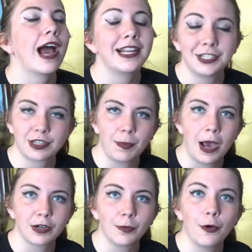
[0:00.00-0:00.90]
I took
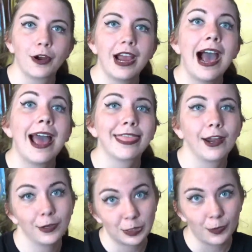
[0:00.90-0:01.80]
Pottermore, I
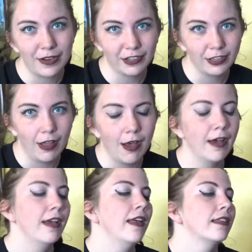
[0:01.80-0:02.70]
thought I was a Ravenclaw.